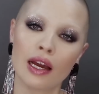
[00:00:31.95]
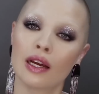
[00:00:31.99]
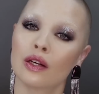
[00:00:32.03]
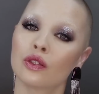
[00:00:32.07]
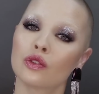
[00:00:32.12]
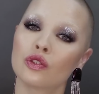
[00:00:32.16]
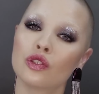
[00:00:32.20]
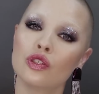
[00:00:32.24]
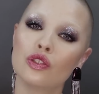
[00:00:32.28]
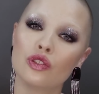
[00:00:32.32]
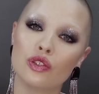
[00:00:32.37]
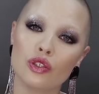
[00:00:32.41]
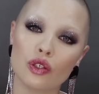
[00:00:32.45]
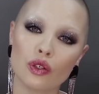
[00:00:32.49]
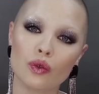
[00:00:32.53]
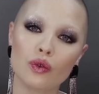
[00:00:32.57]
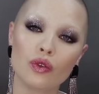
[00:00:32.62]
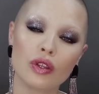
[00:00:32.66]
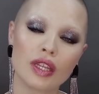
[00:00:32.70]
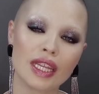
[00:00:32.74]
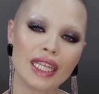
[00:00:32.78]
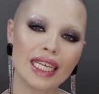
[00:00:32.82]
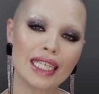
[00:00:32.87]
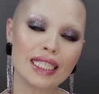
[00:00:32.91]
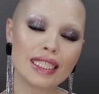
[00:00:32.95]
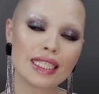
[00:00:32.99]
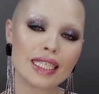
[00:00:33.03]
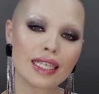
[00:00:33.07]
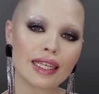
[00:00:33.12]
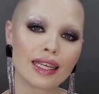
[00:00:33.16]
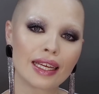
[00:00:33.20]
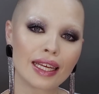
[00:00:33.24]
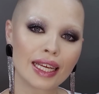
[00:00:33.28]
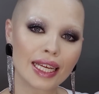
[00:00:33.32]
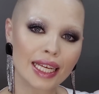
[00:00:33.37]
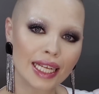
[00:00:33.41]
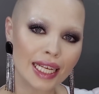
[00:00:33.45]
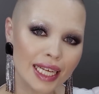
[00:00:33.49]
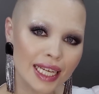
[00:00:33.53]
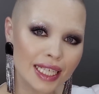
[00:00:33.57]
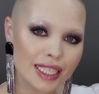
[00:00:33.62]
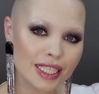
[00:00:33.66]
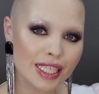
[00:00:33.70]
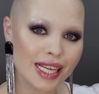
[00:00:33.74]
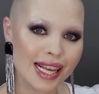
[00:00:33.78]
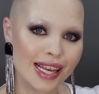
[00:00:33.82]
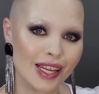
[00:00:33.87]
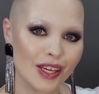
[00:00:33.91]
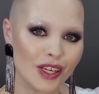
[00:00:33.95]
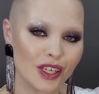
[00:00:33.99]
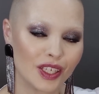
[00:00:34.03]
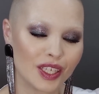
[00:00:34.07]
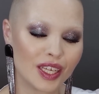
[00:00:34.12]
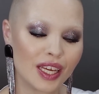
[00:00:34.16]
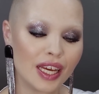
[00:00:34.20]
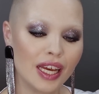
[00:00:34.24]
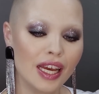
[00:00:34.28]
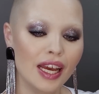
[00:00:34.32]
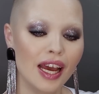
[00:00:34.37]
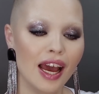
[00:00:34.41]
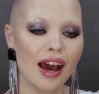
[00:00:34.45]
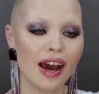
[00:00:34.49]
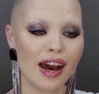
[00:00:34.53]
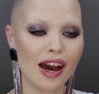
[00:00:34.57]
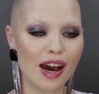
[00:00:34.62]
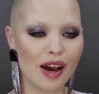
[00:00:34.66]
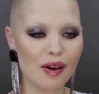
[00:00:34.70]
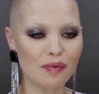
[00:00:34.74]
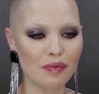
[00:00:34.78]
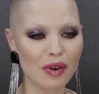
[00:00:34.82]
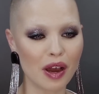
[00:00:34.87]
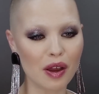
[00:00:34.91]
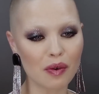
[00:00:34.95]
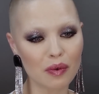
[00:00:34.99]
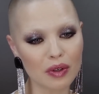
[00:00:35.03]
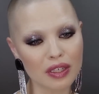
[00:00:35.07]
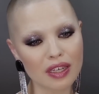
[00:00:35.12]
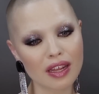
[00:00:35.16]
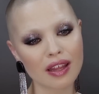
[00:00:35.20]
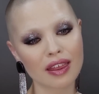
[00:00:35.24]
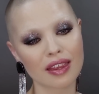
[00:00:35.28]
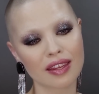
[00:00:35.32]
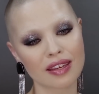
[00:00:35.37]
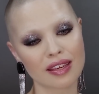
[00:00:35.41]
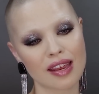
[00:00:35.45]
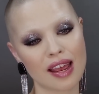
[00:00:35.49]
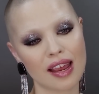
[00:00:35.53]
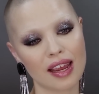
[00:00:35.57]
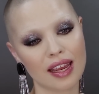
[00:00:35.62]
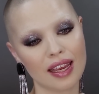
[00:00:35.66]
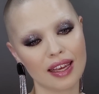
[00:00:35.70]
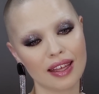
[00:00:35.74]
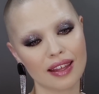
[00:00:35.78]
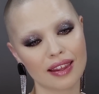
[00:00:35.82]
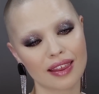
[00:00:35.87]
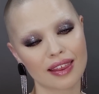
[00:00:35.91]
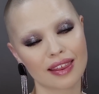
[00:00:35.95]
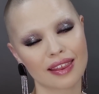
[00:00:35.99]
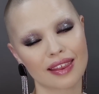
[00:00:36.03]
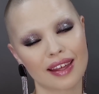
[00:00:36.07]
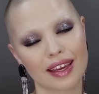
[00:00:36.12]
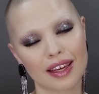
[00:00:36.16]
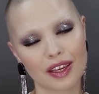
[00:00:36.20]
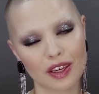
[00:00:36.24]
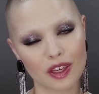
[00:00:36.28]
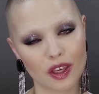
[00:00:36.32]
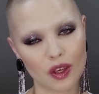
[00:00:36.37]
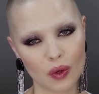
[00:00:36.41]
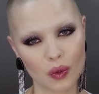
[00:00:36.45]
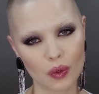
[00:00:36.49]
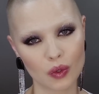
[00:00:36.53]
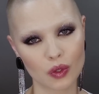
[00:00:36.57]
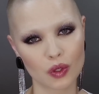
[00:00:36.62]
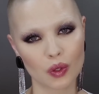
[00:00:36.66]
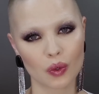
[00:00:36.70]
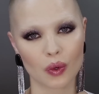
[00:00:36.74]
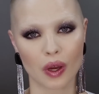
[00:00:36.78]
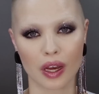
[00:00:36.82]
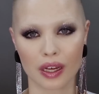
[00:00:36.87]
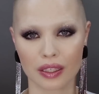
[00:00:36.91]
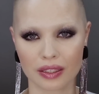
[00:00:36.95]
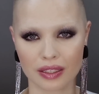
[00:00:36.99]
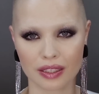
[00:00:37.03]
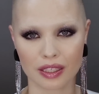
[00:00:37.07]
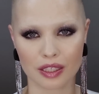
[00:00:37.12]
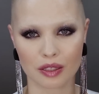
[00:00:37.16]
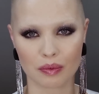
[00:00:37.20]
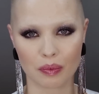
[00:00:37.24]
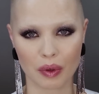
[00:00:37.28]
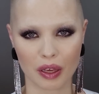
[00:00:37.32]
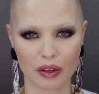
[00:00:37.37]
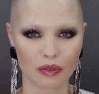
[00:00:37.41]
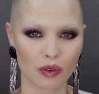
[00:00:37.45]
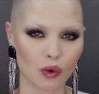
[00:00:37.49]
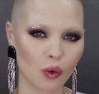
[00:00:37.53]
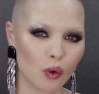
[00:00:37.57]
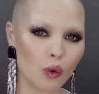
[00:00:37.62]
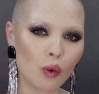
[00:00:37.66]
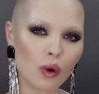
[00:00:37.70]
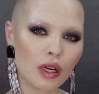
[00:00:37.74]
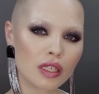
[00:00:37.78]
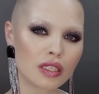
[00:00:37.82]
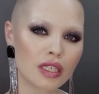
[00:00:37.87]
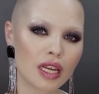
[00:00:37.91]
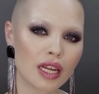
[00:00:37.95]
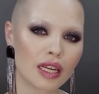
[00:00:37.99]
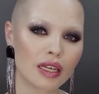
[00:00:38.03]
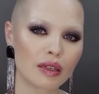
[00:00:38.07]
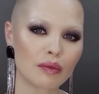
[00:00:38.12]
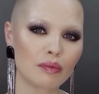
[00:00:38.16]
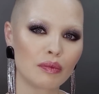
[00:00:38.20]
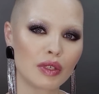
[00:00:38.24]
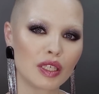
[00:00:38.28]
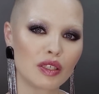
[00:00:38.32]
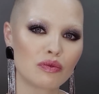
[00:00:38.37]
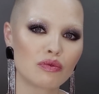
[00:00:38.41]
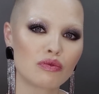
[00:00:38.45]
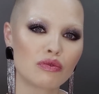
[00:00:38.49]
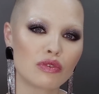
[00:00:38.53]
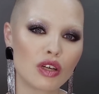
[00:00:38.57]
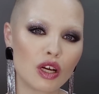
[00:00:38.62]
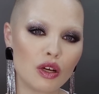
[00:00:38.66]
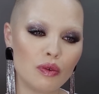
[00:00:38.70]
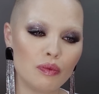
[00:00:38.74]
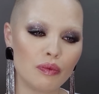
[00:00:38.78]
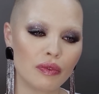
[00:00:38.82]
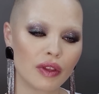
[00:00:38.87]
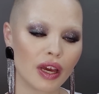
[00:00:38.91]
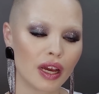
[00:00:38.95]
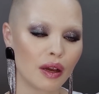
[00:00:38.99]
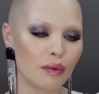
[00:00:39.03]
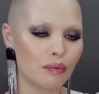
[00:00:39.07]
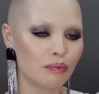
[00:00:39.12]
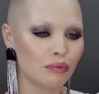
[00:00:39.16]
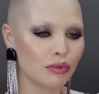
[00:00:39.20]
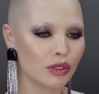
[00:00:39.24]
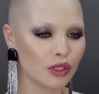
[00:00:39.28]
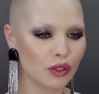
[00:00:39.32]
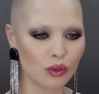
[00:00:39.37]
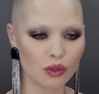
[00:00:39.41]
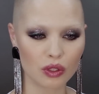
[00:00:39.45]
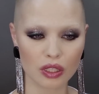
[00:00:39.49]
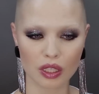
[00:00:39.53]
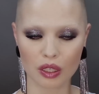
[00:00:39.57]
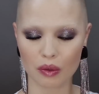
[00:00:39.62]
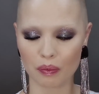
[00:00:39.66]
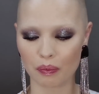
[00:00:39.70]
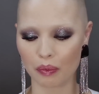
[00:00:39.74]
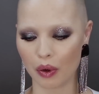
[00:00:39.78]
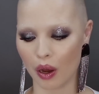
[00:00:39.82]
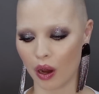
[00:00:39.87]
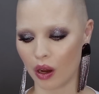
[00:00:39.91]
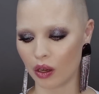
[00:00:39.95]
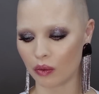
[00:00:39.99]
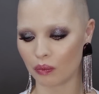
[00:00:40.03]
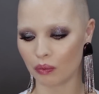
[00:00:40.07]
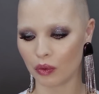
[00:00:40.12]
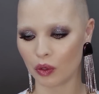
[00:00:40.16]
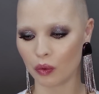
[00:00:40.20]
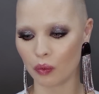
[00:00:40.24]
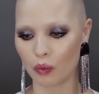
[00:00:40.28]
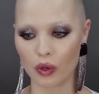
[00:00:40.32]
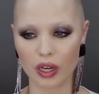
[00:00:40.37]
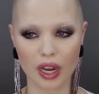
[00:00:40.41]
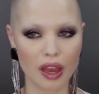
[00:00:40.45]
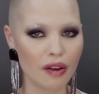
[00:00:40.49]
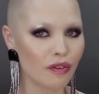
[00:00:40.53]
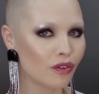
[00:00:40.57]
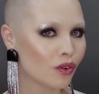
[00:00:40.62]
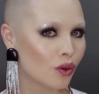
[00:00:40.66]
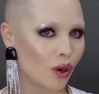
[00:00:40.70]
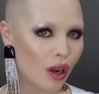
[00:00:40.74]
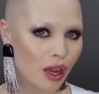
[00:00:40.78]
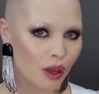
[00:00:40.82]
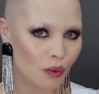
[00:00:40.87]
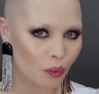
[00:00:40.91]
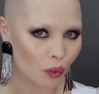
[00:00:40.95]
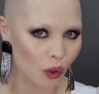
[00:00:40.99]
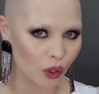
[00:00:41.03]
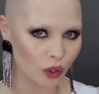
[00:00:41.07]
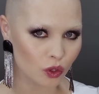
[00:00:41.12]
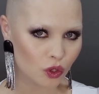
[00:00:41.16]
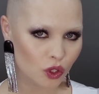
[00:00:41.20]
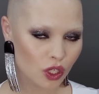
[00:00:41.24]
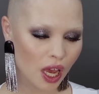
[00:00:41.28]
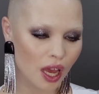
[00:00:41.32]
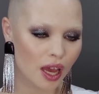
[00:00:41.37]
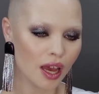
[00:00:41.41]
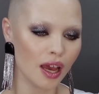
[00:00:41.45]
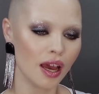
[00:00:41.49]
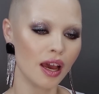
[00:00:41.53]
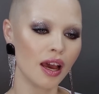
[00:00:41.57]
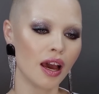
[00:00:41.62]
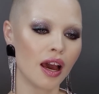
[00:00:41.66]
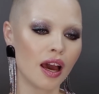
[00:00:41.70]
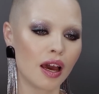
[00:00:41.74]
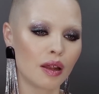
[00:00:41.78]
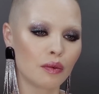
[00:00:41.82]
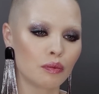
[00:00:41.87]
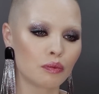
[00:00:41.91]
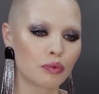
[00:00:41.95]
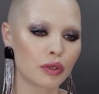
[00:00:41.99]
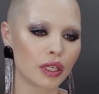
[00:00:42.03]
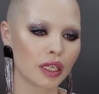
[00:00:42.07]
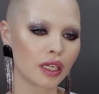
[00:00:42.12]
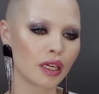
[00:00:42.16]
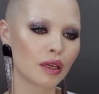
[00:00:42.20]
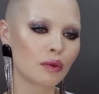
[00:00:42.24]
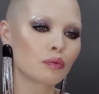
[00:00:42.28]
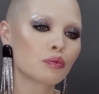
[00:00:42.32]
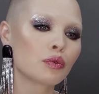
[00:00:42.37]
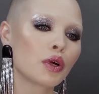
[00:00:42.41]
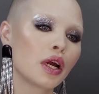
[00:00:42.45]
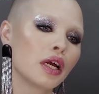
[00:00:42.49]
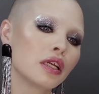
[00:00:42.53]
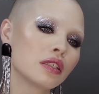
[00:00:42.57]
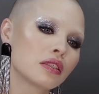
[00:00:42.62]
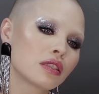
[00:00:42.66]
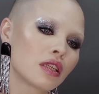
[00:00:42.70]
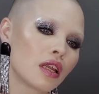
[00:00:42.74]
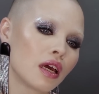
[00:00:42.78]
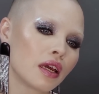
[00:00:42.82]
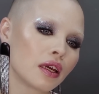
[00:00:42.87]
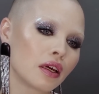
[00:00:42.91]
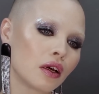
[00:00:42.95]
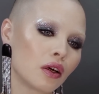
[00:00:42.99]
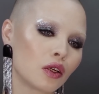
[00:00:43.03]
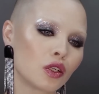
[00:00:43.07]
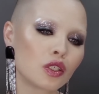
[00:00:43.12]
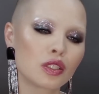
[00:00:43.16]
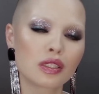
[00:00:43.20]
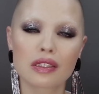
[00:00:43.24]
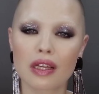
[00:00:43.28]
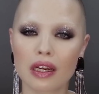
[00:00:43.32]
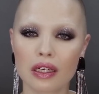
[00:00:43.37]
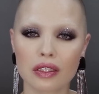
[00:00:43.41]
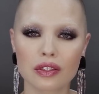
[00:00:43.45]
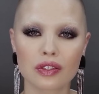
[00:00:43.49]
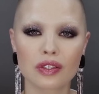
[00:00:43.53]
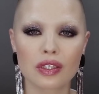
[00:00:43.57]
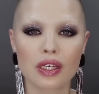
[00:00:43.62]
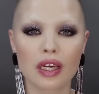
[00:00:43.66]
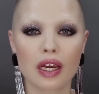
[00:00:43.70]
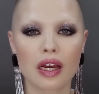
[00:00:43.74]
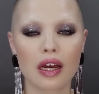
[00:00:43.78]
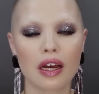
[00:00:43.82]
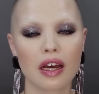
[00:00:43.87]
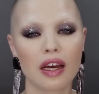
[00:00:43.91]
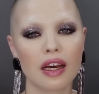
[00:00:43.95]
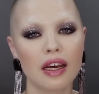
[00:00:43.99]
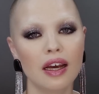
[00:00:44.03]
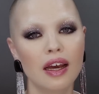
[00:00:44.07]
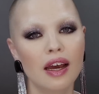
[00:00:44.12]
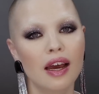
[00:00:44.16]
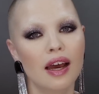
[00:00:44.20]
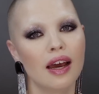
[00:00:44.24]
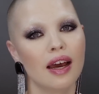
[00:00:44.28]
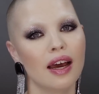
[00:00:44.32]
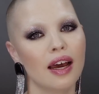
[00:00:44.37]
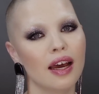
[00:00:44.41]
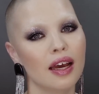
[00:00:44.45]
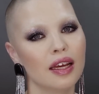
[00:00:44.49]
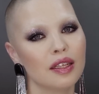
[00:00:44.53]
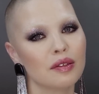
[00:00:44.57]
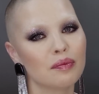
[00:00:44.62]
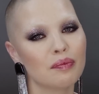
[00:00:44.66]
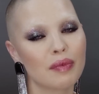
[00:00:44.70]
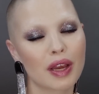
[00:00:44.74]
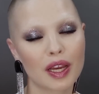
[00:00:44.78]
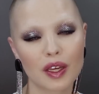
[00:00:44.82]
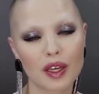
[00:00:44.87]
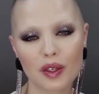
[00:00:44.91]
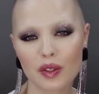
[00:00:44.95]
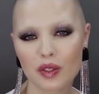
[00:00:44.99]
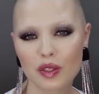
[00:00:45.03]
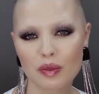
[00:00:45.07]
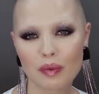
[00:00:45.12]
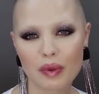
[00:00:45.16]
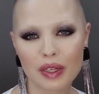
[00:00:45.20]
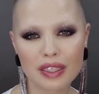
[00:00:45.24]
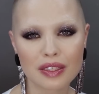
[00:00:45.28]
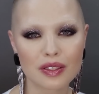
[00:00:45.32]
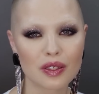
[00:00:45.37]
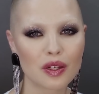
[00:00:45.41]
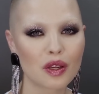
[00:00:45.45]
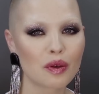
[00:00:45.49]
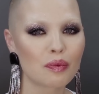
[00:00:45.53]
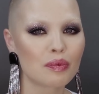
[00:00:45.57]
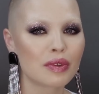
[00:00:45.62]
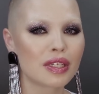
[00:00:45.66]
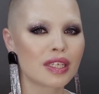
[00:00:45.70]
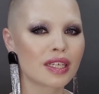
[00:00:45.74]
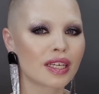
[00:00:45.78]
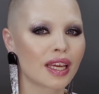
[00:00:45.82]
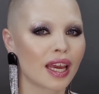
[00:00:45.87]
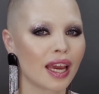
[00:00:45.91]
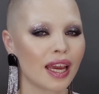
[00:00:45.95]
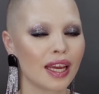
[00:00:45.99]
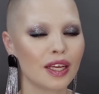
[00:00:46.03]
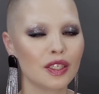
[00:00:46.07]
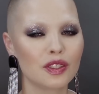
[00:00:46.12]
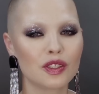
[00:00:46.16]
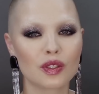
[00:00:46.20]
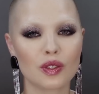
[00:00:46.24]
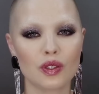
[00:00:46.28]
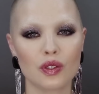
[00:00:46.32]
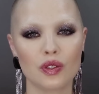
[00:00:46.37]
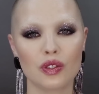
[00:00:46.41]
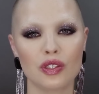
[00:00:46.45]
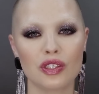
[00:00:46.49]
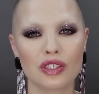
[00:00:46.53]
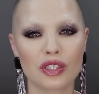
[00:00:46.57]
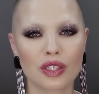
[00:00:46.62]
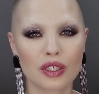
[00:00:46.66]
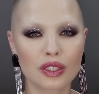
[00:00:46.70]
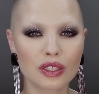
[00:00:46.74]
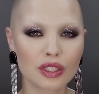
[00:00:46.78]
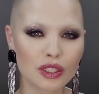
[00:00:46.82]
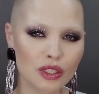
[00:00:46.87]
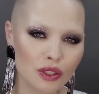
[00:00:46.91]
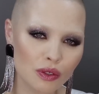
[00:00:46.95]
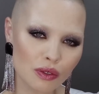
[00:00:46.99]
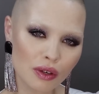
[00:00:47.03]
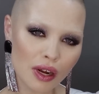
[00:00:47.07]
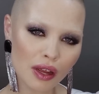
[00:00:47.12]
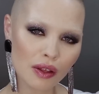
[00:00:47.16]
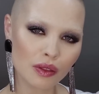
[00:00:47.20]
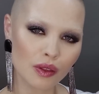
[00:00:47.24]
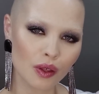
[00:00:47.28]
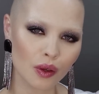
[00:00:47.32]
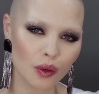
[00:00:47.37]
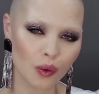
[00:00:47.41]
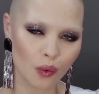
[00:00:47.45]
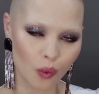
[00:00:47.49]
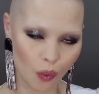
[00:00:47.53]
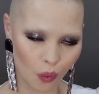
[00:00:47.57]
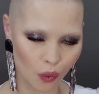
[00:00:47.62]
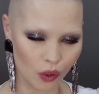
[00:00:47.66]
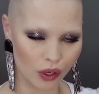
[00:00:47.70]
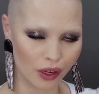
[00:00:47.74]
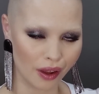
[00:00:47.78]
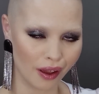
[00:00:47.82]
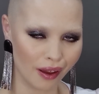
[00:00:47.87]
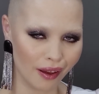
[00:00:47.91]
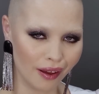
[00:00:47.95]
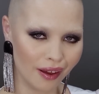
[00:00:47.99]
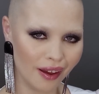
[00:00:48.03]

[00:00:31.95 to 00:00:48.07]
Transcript: how to do this glitter look. I want to say thank you to Hudson's Bay for always letting me roam their beauty department whenever I want and bringing brands like Anastasia and MAC Cosmetics and Urban Decay to just around the corner.